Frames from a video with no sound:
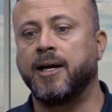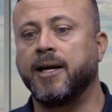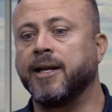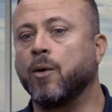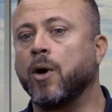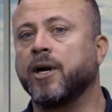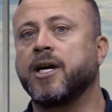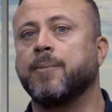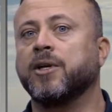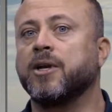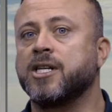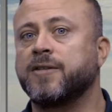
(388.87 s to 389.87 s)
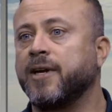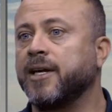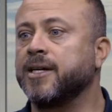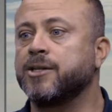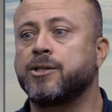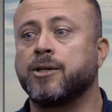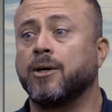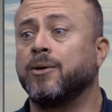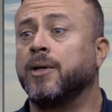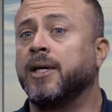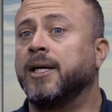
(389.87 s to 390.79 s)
and they want to come to Las Vegas. So